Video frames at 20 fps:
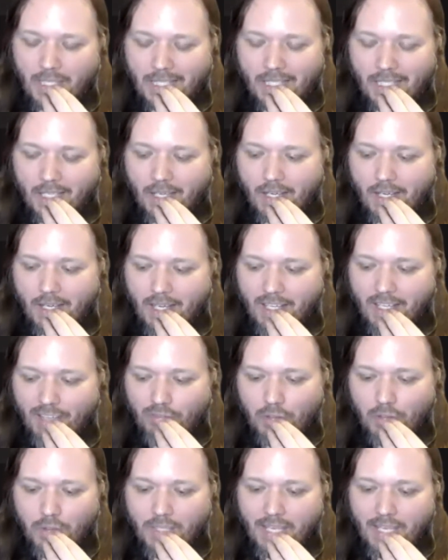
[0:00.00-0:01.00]

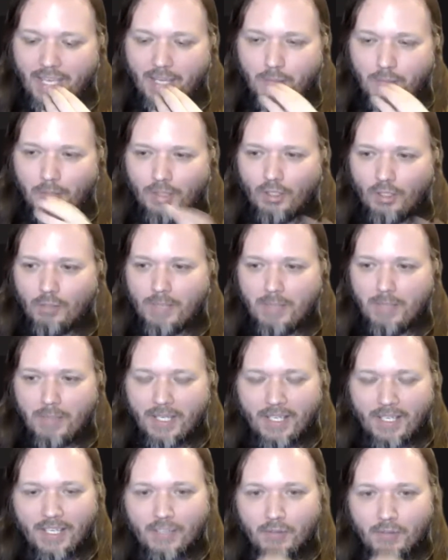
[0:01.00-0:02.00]
if you can, below maybe
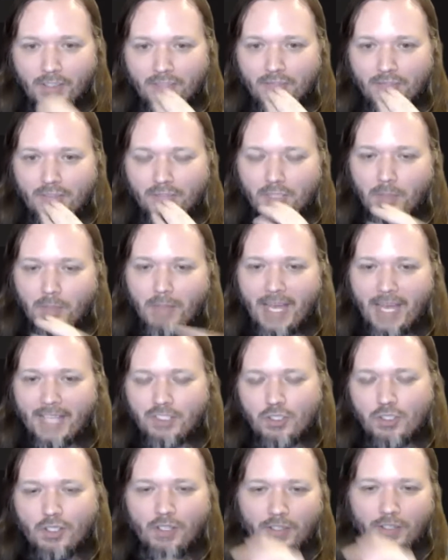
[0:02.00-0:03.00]
150
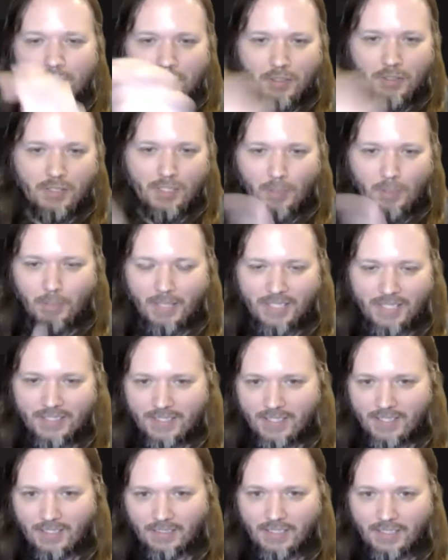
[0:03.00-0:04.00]
batch calls. There's little buttons
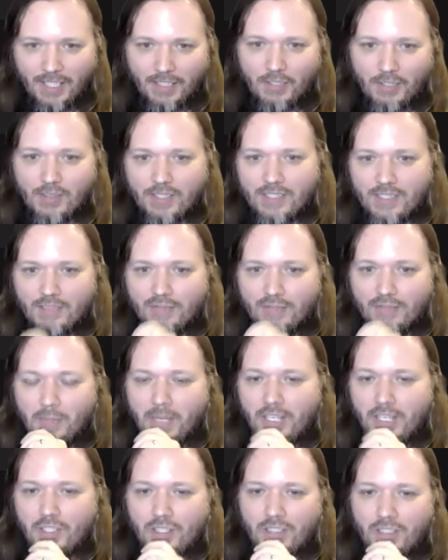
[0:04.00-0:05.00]
that'll tell you this
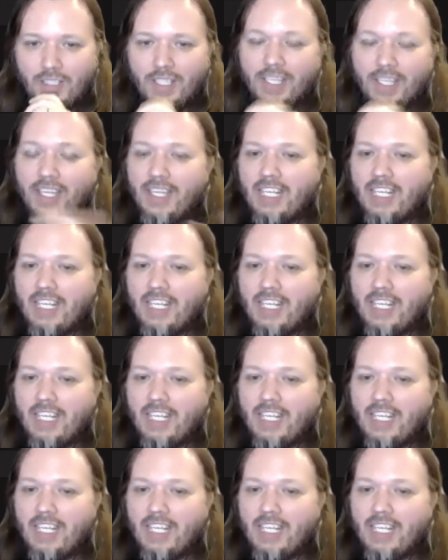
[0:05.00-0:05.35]
information.